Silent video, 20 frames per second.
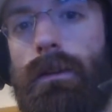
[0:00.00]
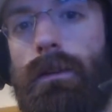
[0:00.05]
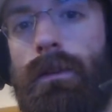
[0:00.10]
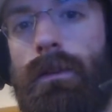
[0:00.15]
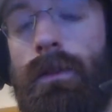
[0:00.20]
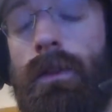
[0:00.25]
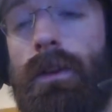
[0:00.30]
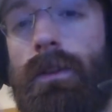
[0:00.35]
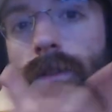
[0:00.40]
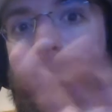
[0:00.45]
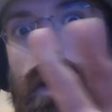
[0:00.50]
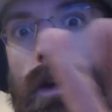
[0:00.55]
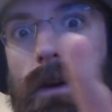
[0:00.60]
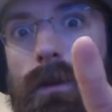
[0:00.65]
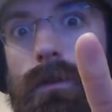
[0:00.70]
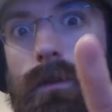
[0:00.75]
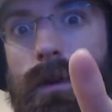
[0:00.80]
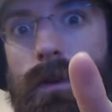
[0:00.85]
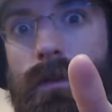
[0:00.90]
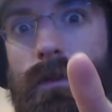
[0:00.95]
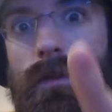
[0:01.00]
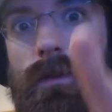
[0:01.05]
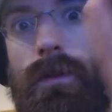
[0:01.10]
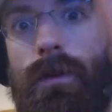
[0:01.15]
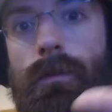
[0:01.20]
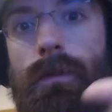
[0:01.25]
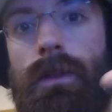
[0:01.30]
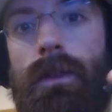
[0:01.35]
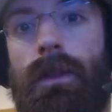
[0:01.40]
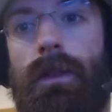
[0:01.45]
The sound works for
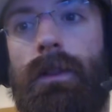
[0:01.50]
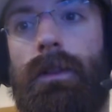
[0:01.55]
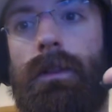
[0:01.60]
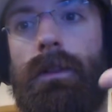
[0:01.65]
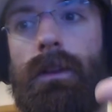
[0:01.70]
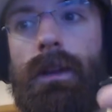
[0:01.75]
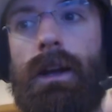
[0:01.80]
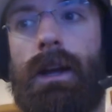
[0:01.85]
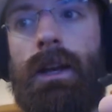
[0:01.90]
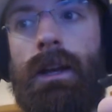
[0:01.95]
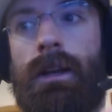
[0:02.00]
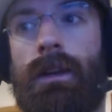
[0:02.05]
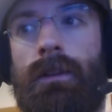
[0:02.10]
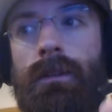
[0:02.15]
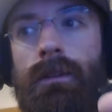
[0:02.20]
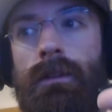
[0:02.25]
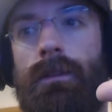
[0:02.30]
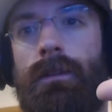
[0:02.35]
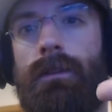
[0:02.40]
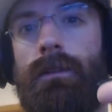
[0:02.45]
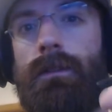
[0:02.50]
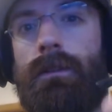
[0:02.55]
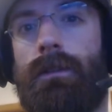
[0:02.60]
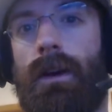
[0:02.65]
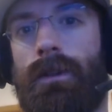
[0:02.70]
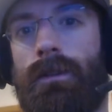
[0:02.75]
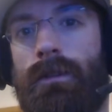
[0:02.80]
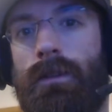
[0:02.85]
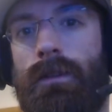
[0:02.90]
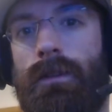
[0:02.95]
it, but the lighting
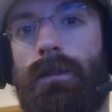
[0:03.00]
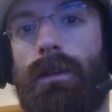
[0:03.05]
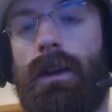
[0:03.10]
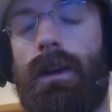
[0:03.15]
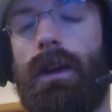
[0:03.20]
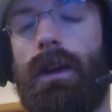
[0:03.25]
doesn't.